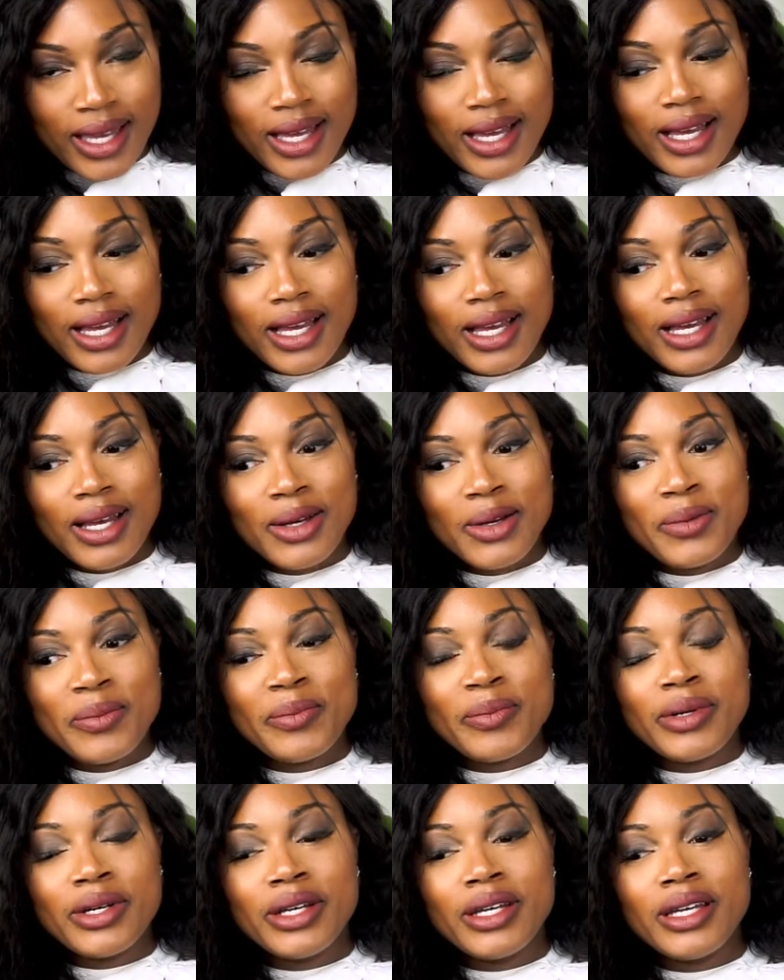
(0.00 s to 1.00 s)

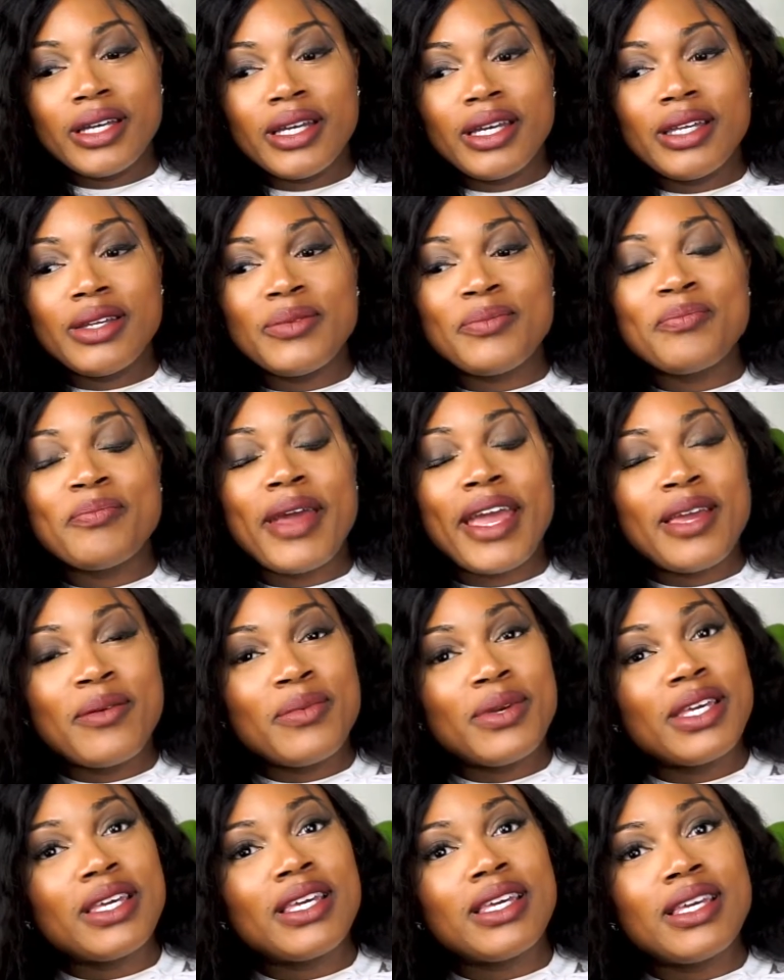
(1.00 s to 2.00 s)
But
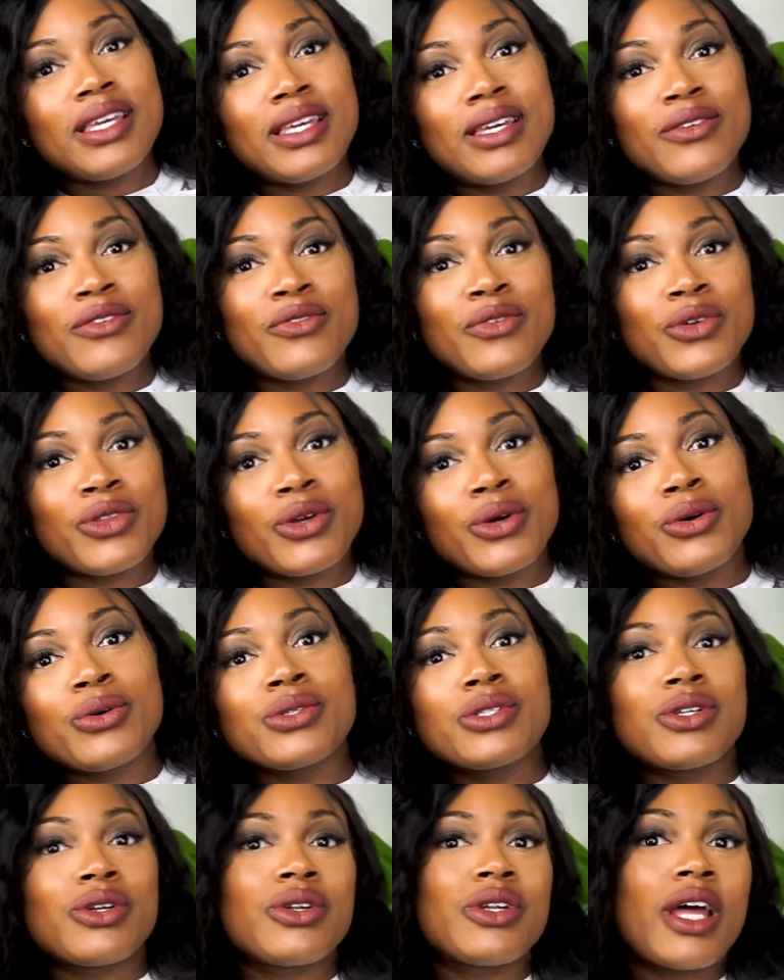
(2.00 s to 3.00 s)
maybe for those
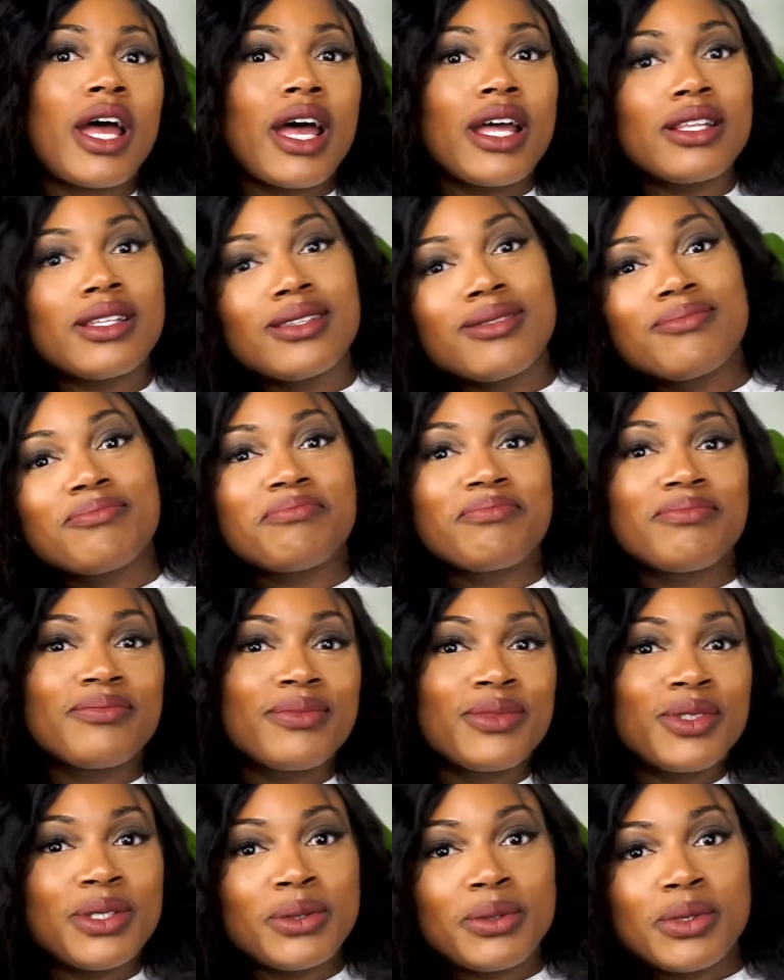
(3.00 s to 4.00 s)
that are not
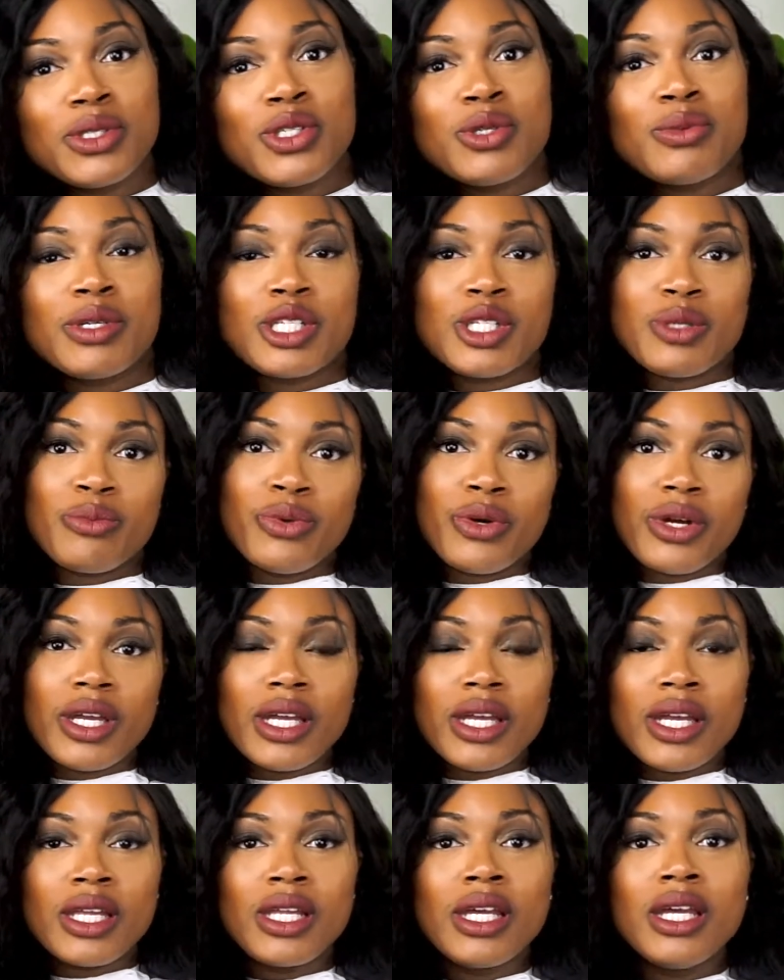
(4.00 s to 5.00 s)
doing too much
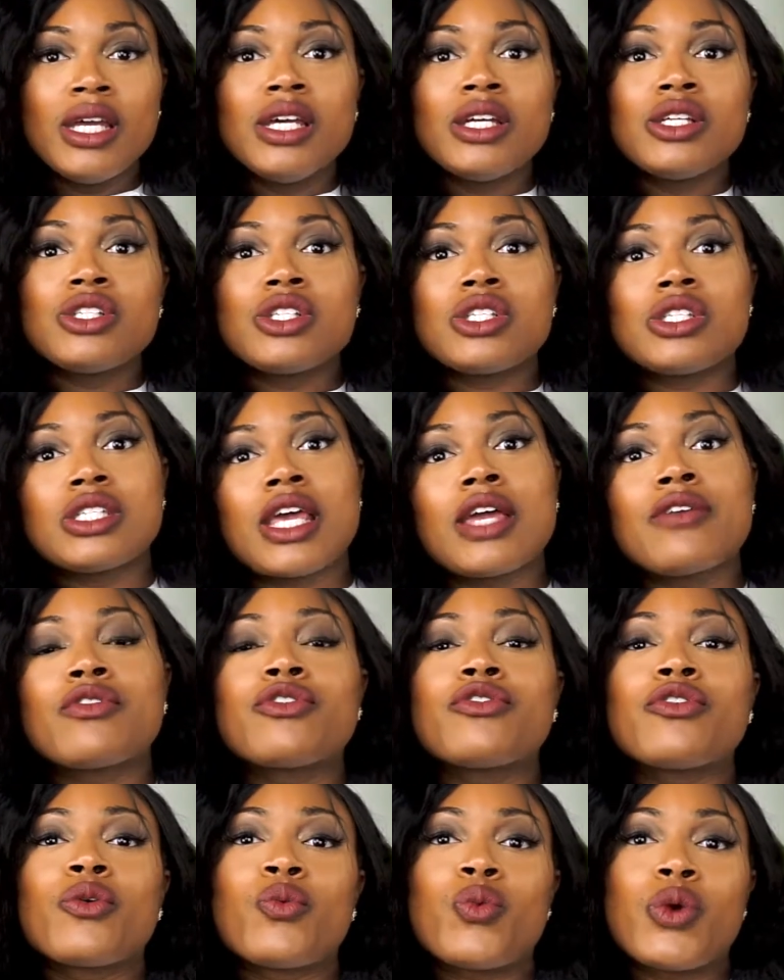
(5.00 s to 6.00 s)
bread, just save it
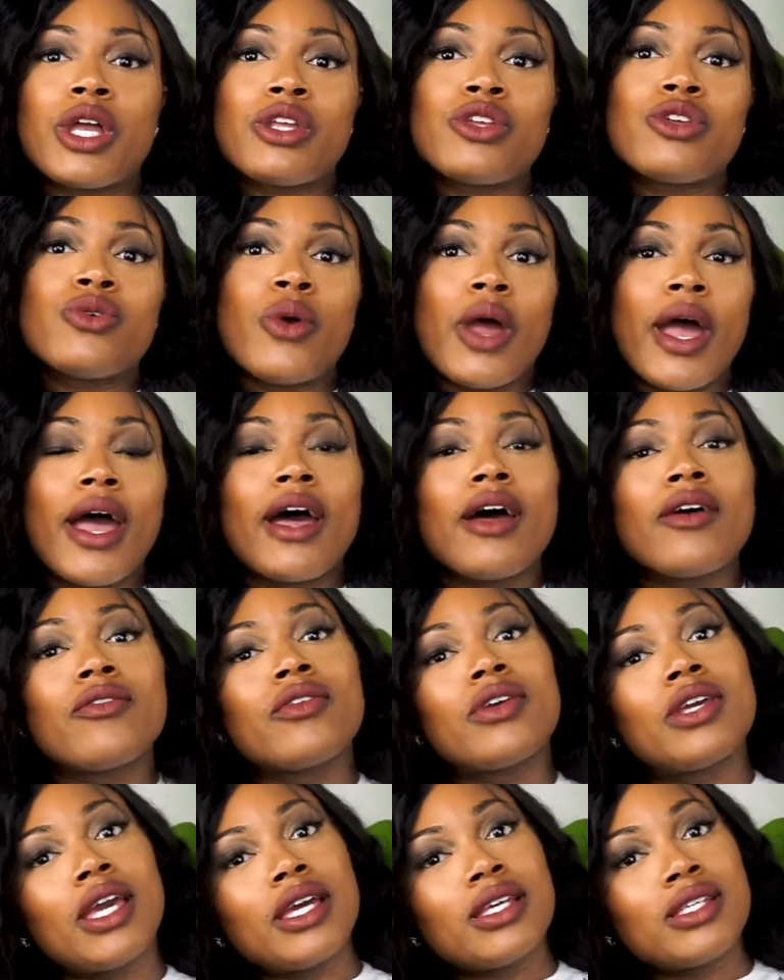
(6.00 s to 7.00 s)
for when you have
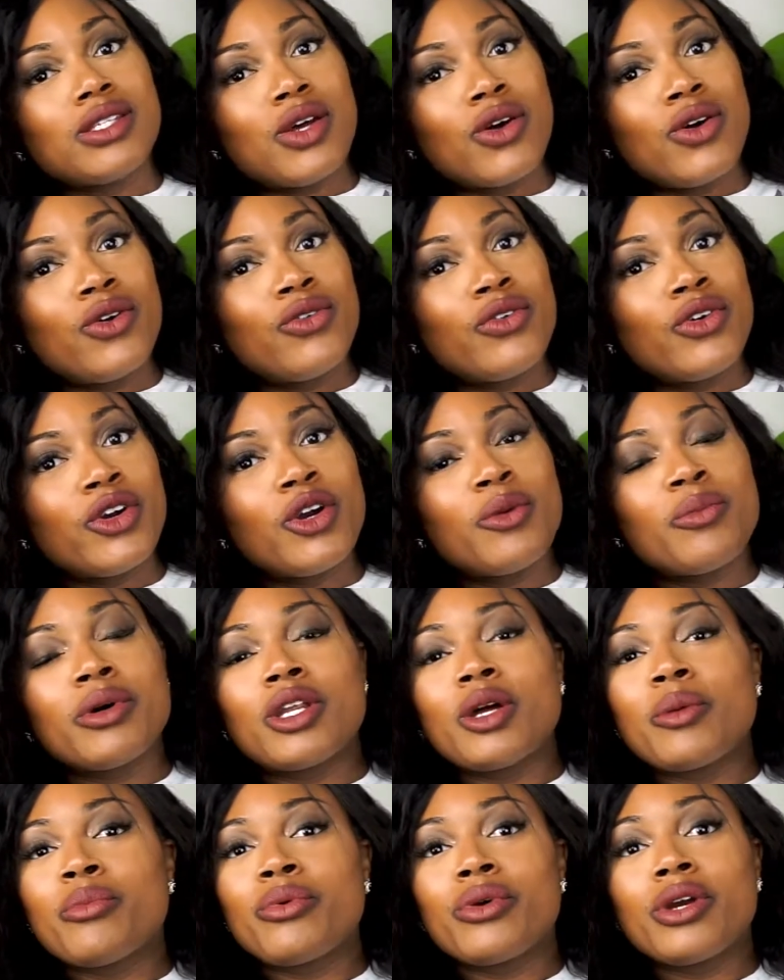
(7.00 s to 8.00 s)
guests over. But
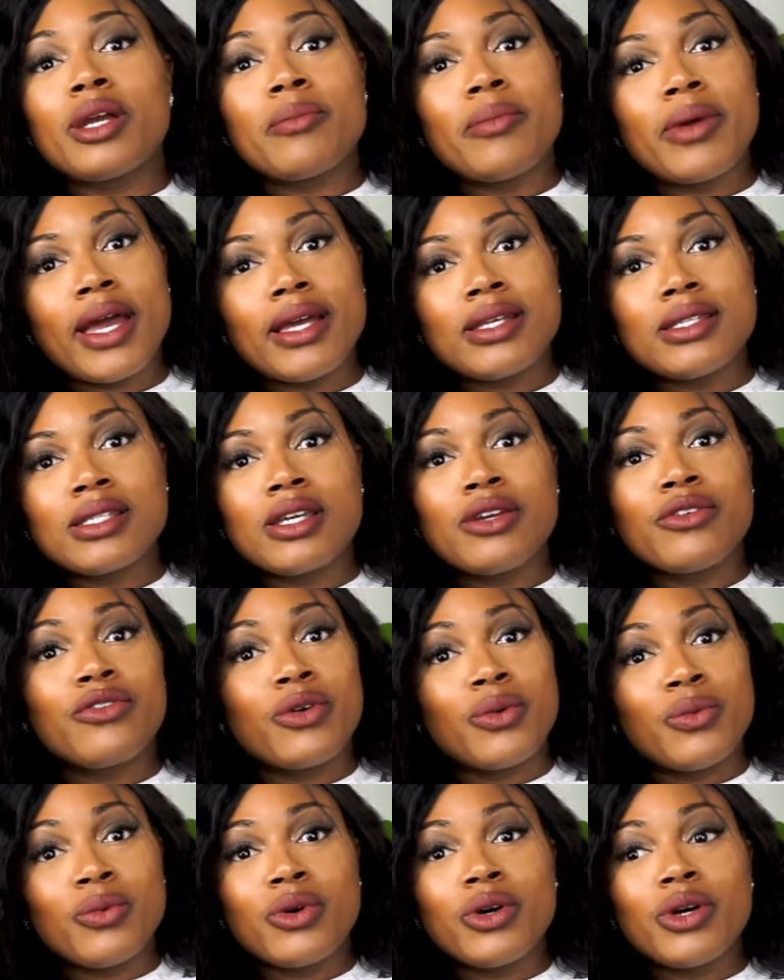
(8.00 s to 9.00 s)
a bread basket, for
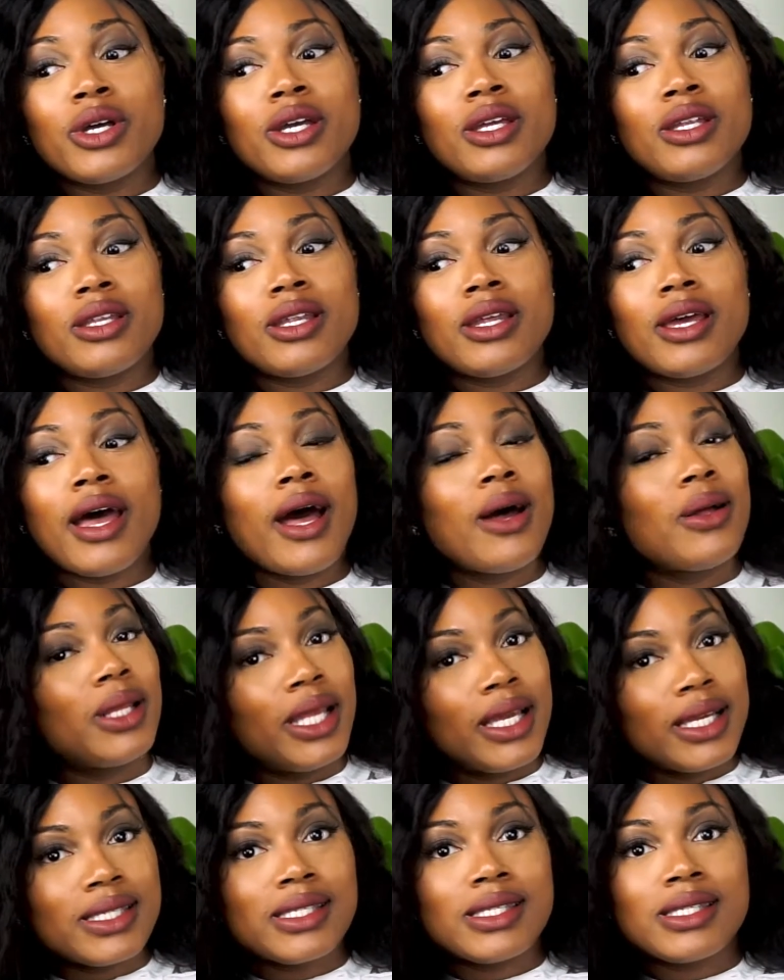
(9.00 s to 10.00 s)
one, how
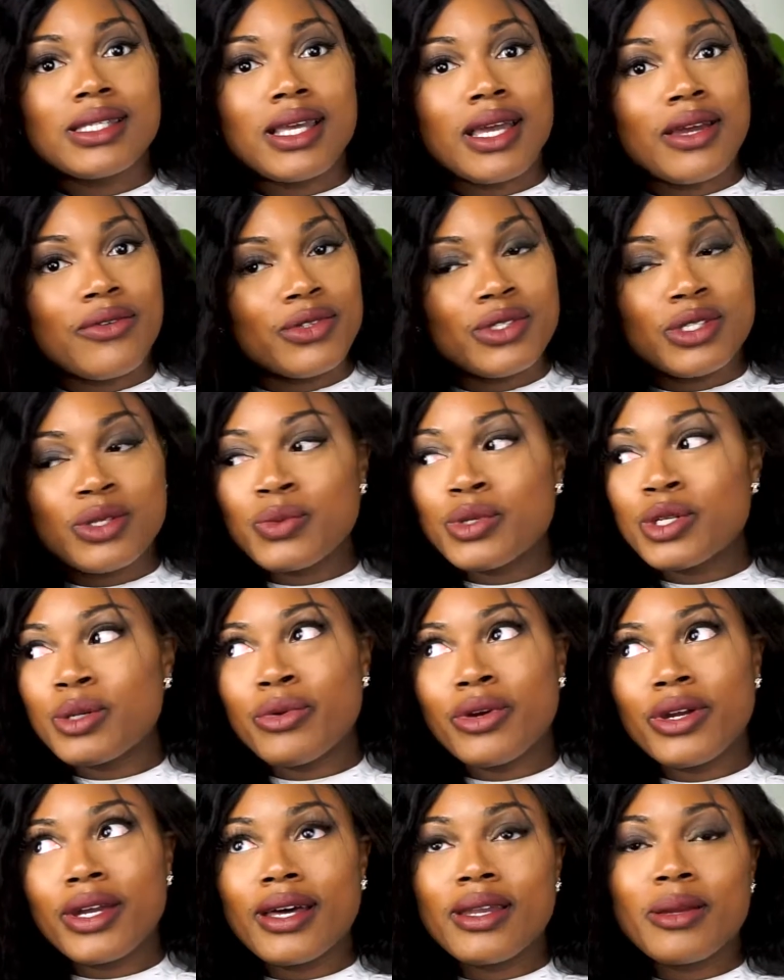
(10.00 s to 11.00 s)
luxe is that for someone to
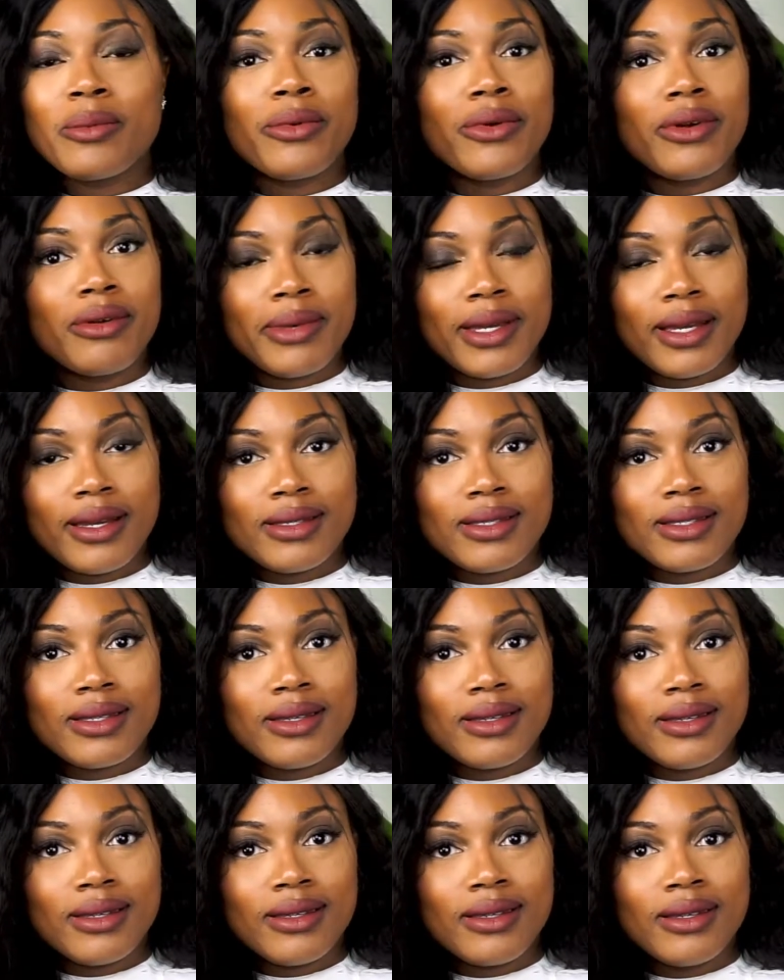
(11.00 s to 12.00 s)
bring out a bread
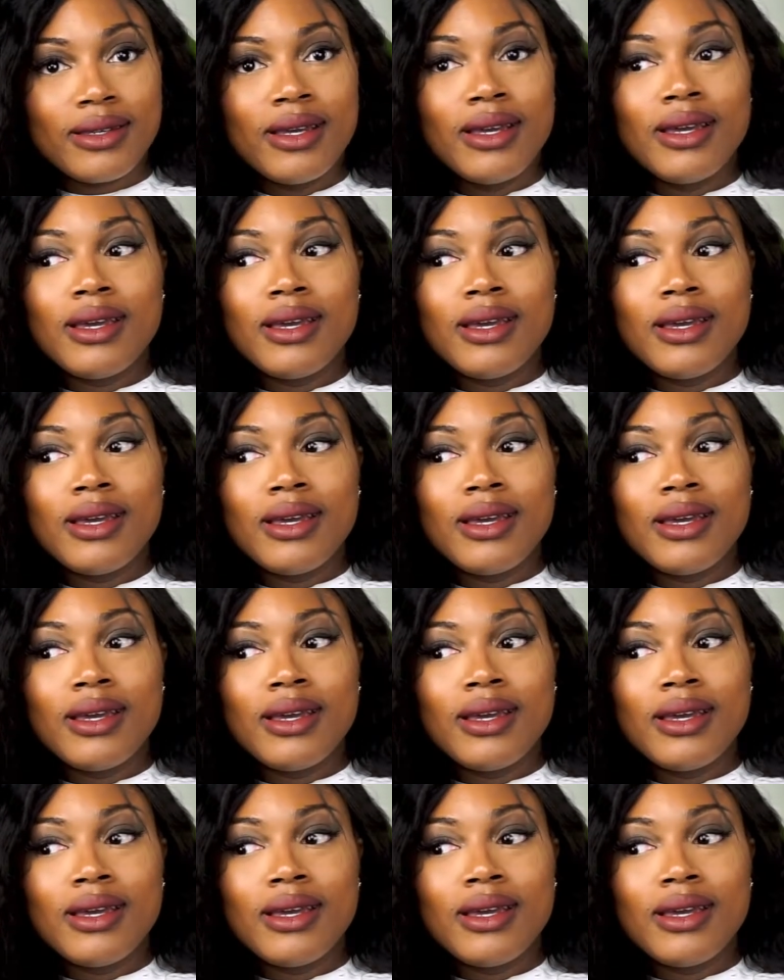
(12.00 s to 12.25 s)
basket?